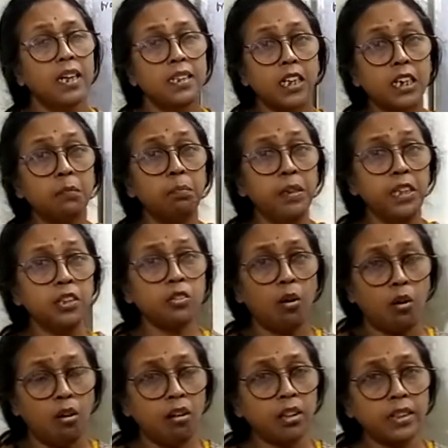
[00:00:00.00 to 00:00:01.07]
That means
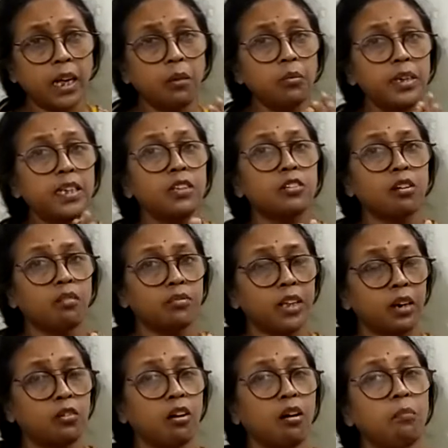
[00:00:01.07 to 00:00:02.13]
all the wings of
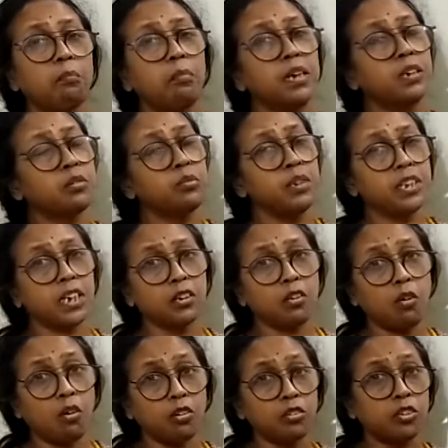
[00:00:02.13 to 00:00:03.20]
the government which are
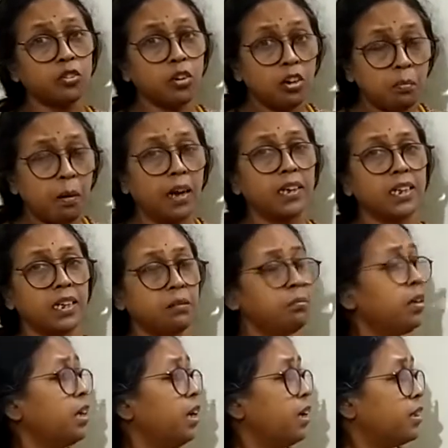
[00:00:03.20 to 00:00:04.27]
controlled by
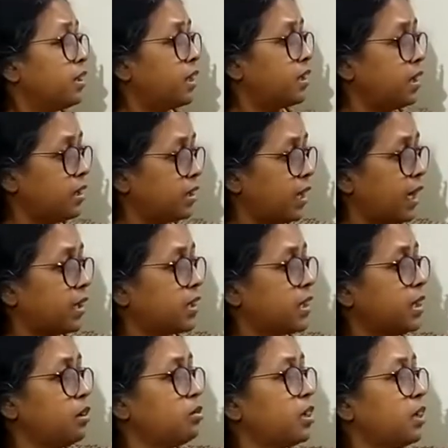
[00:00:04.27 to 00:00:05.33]
him, that is the
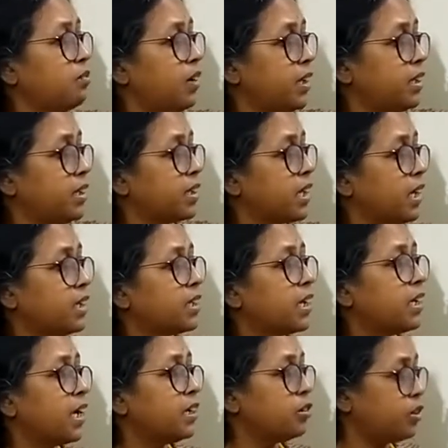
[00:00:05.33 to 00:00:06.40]
executive,
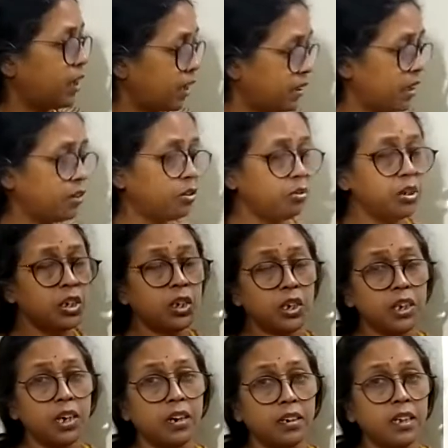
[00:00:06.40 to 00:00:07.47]
legislature and the
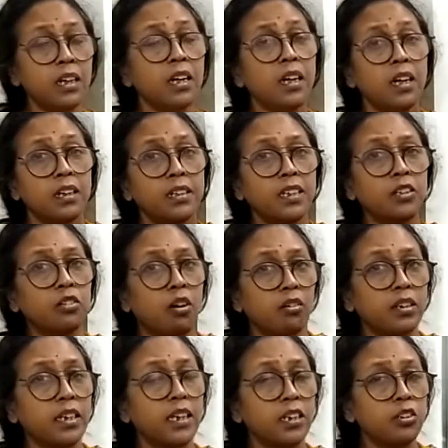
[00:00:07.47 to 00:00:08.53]
judiciary, this
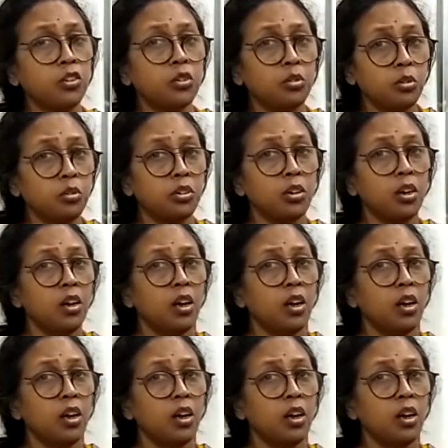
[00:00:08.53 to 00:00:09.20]
organ should